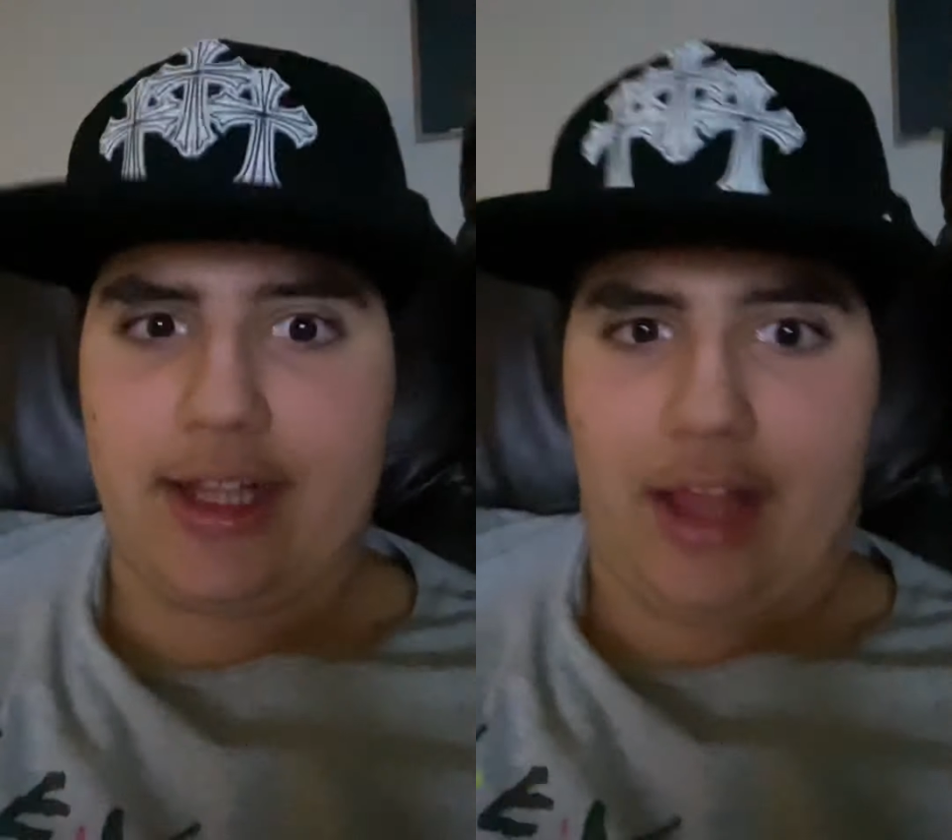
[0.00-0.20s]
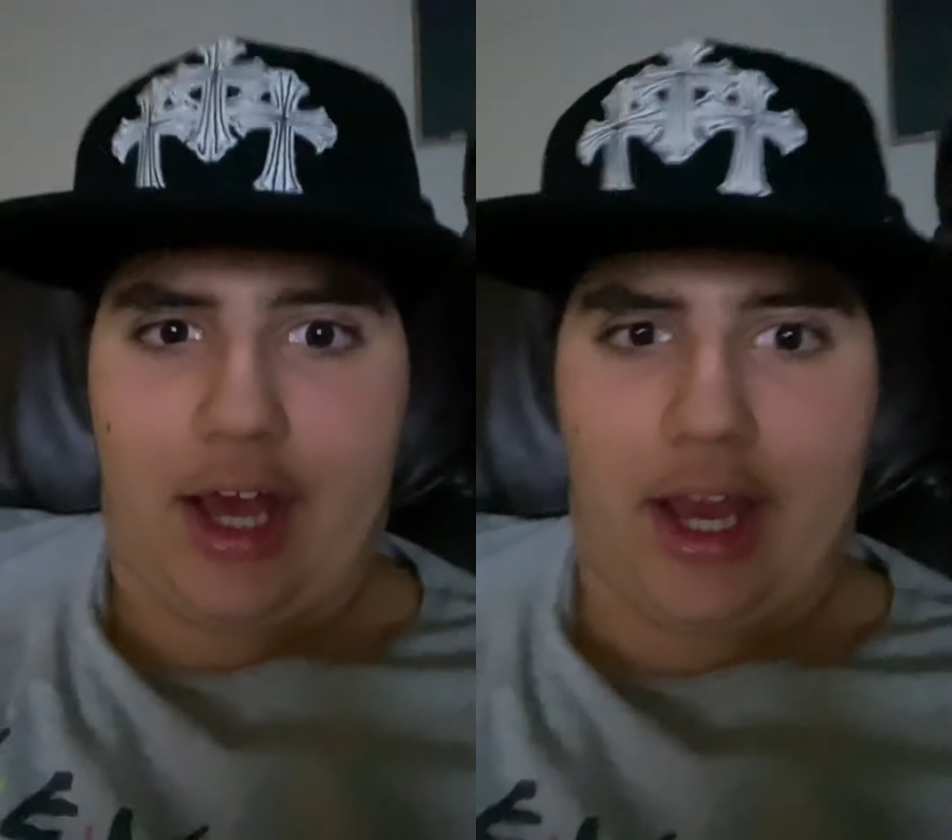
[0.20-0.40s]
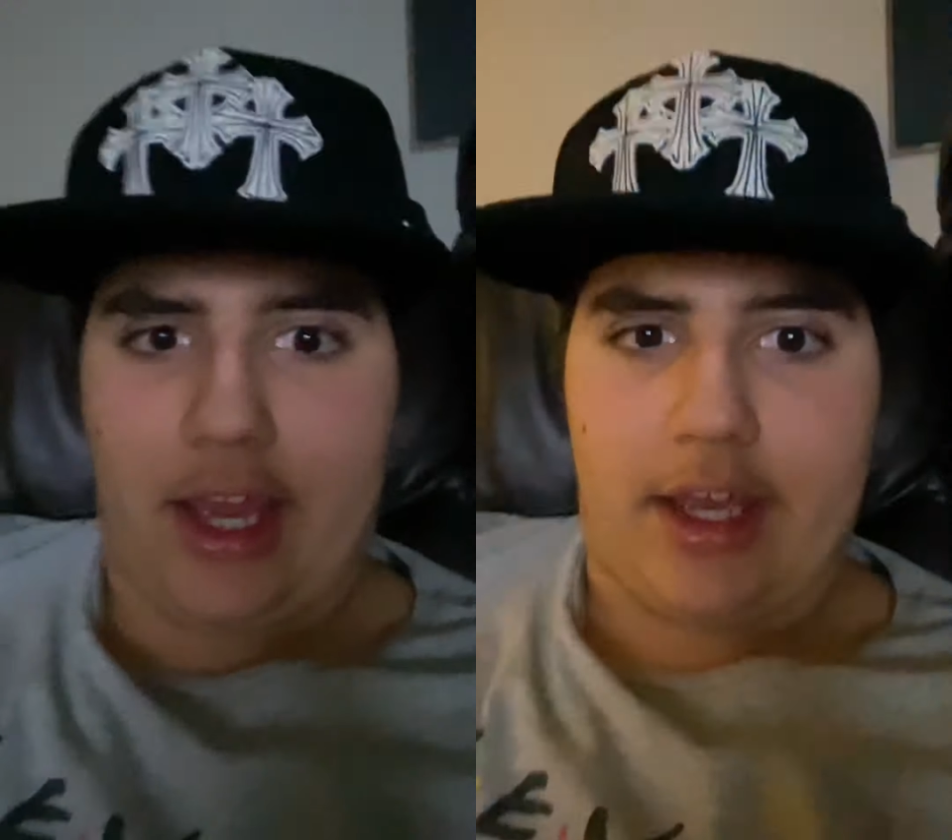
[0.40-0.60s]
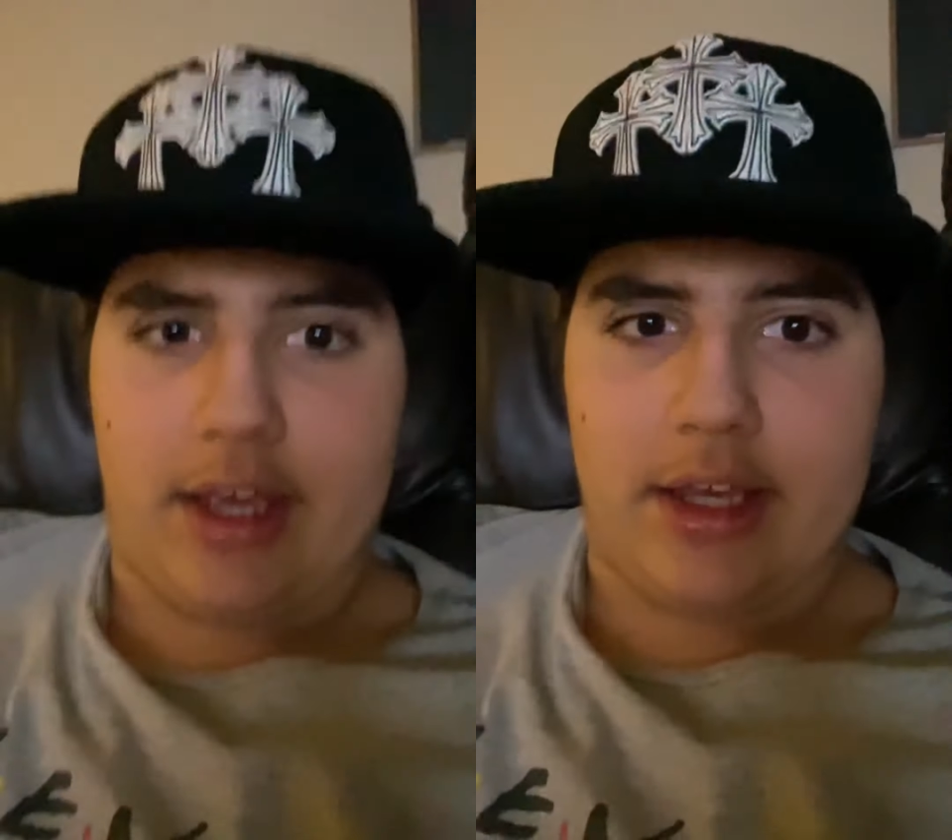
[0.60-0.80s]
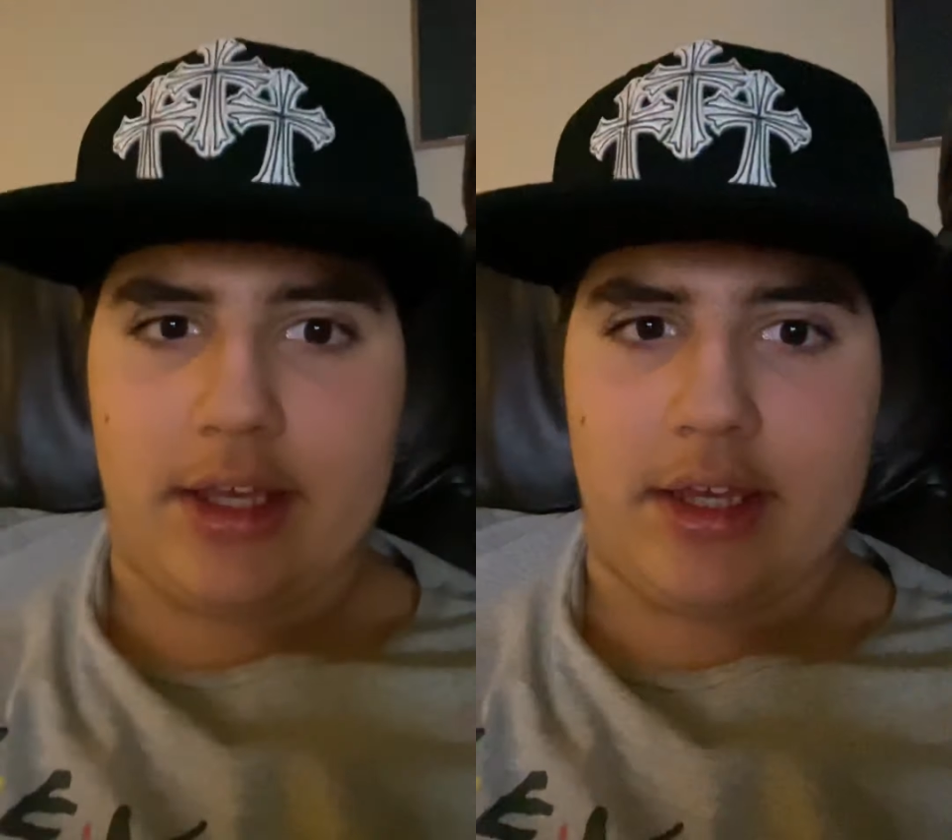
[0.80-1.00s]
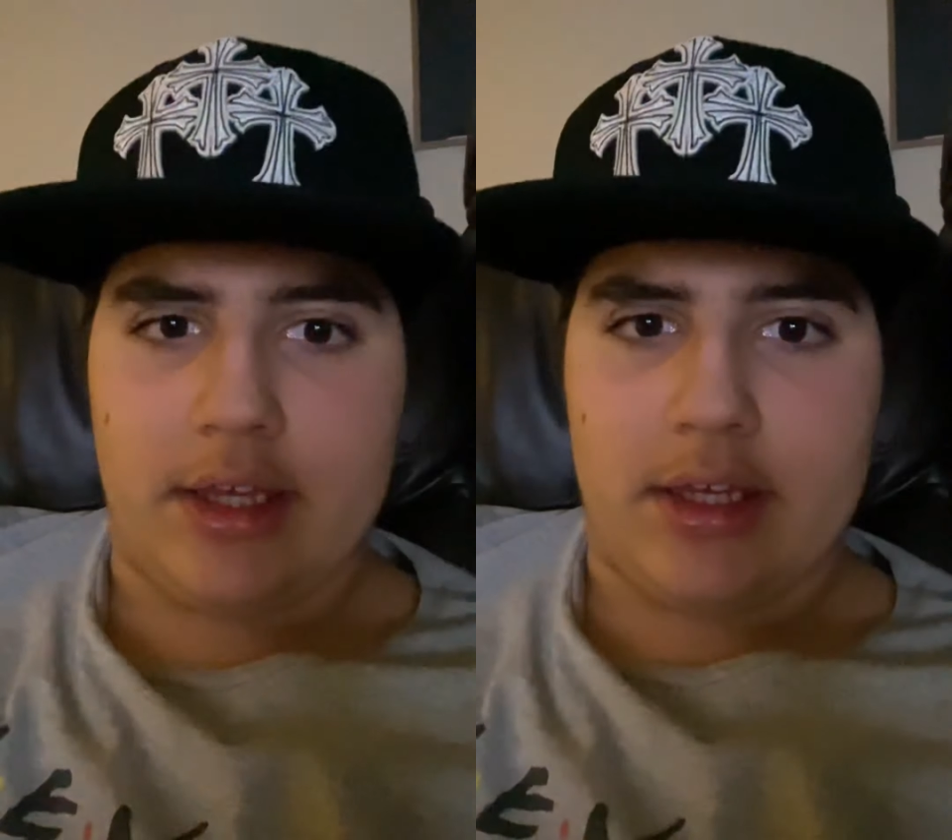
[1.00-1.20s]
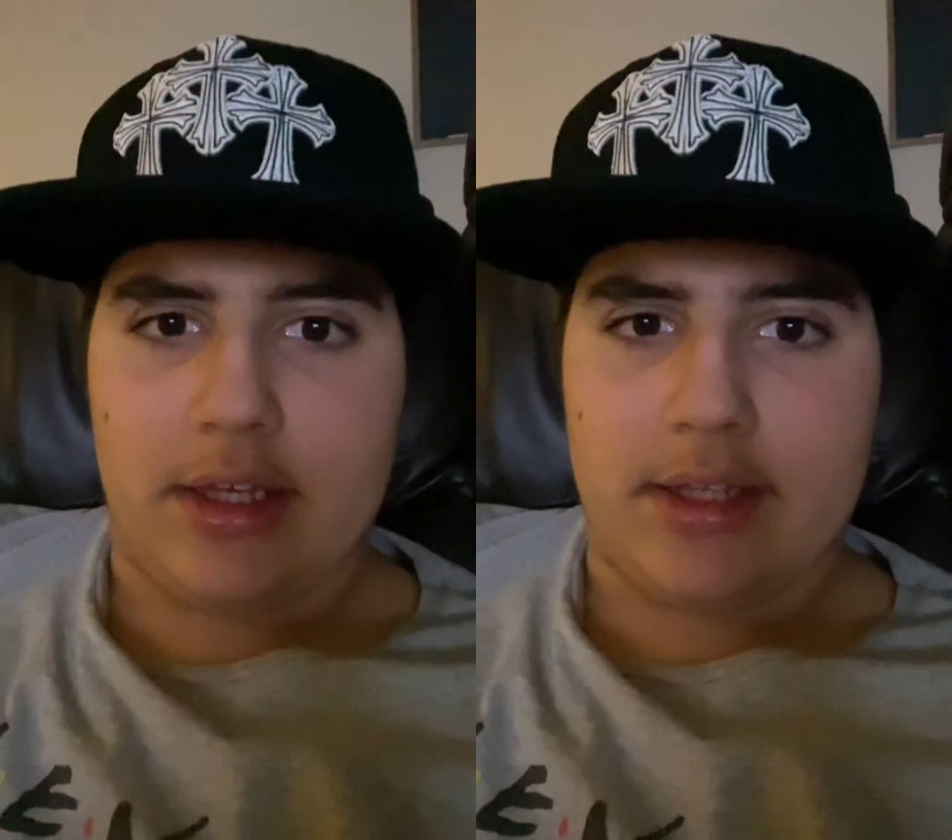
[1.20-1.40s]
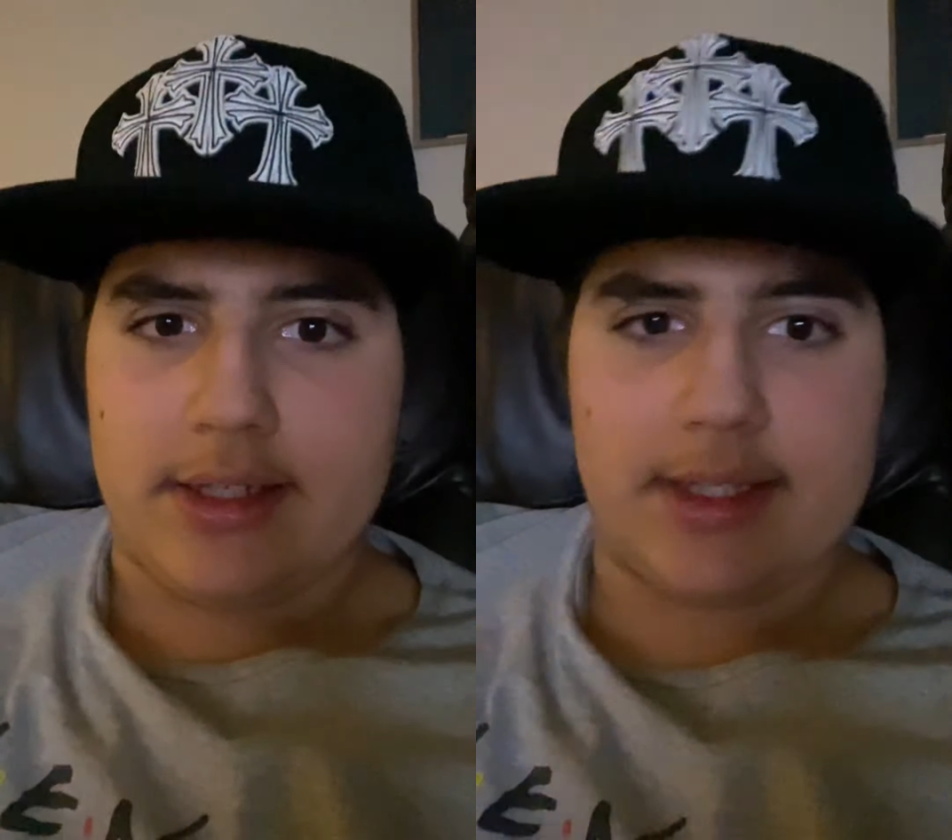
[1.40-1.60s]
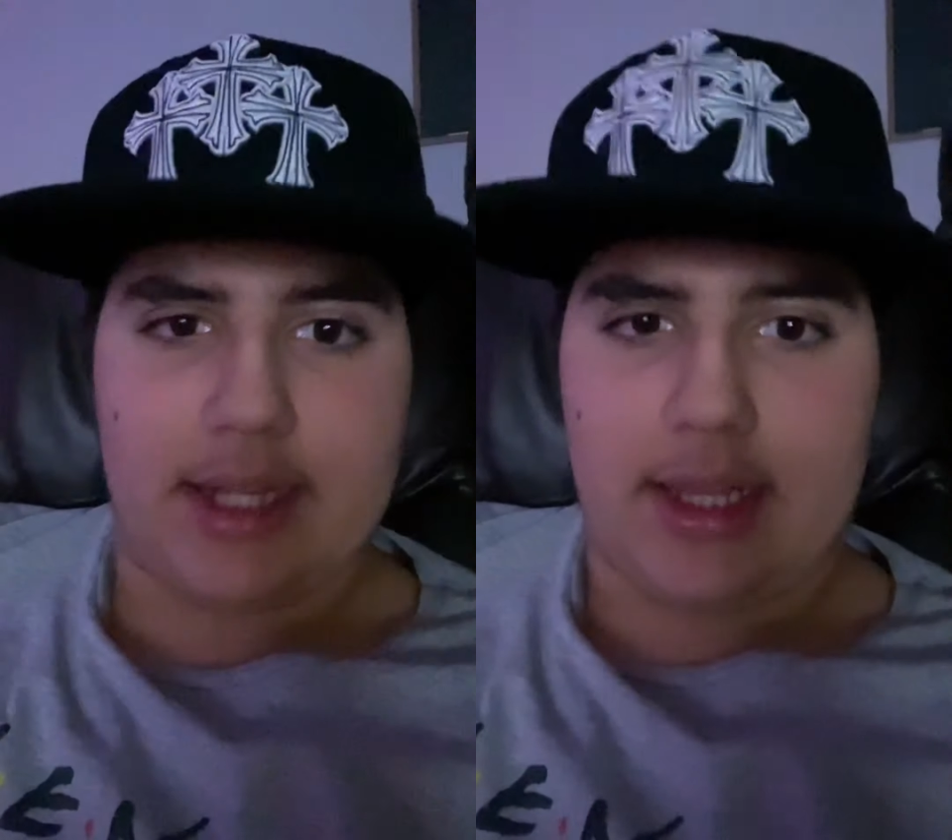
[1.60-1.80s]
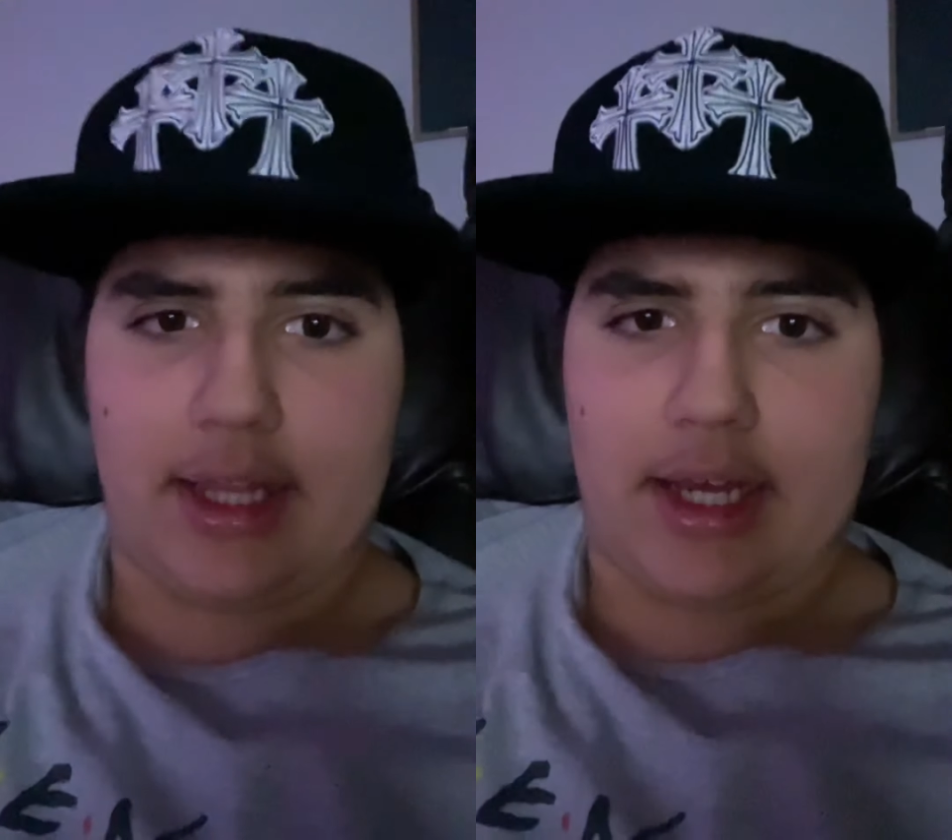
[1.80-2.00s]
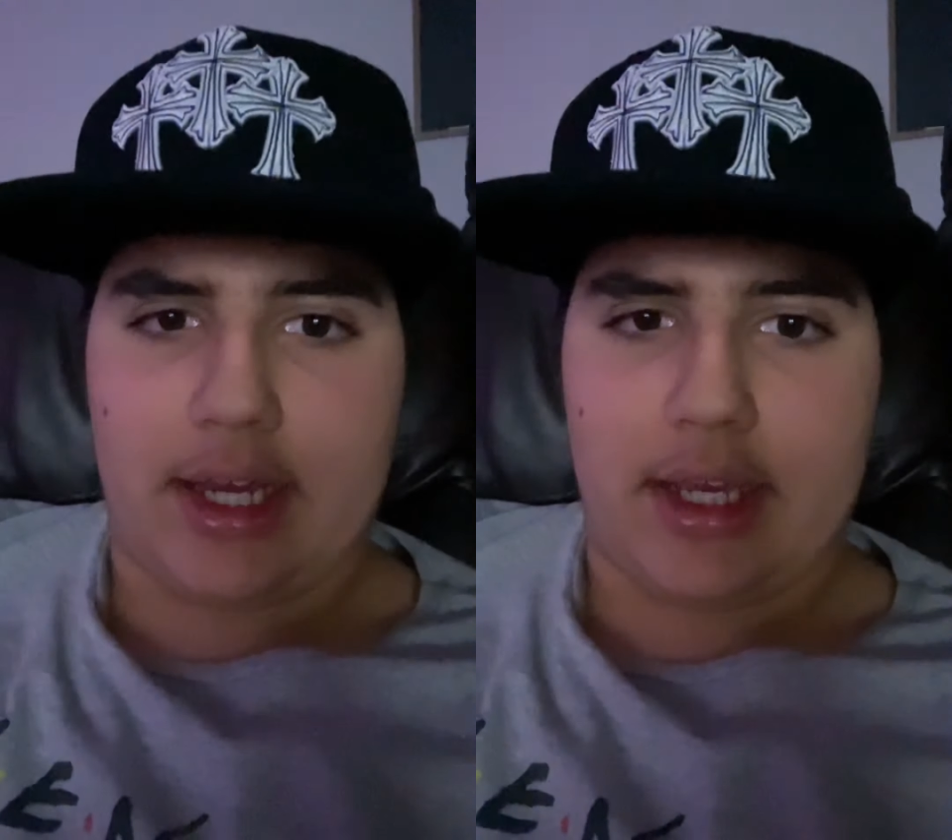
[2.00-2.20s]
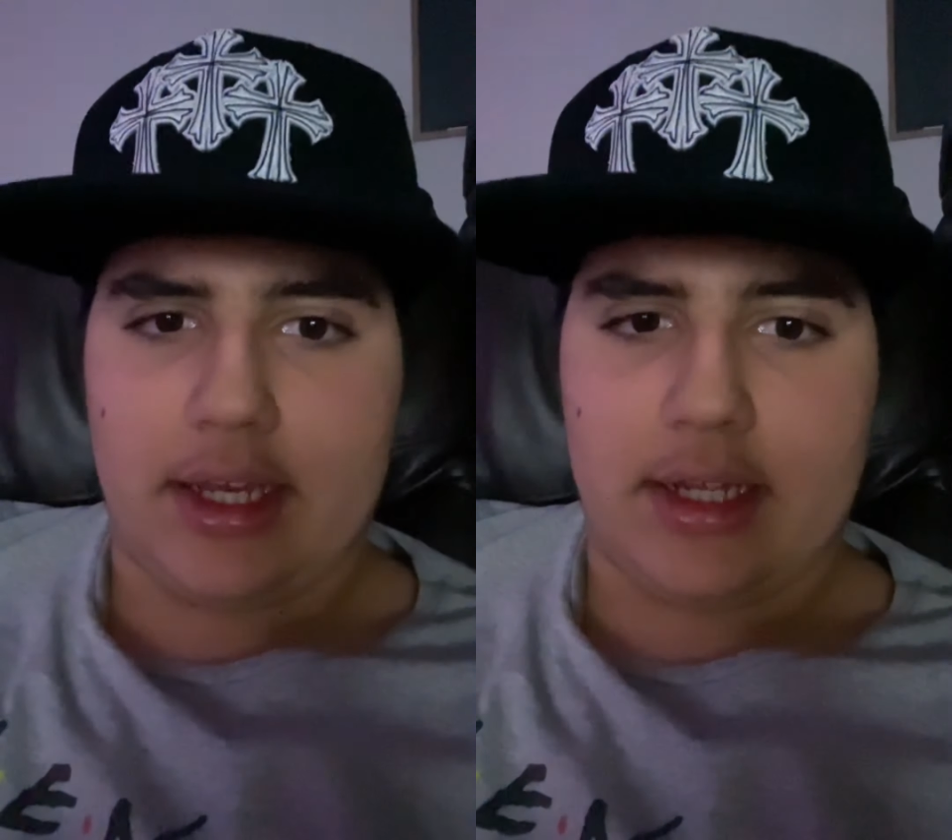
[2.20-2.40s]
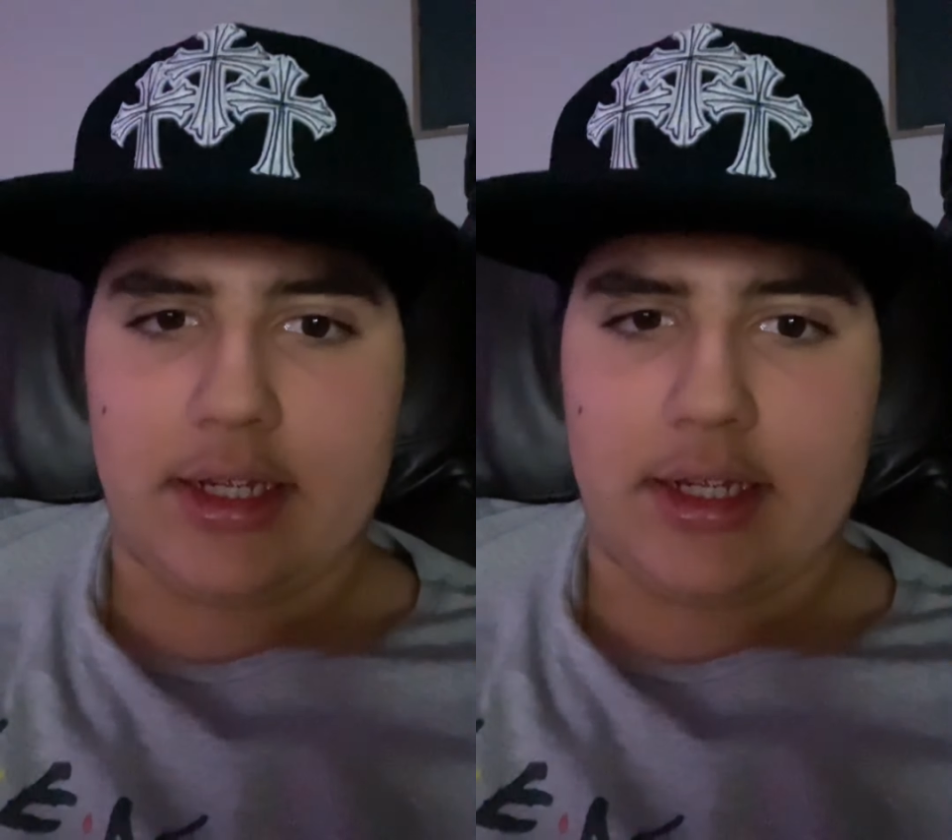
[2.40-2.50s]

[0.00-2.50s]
a lie. It's not a lie.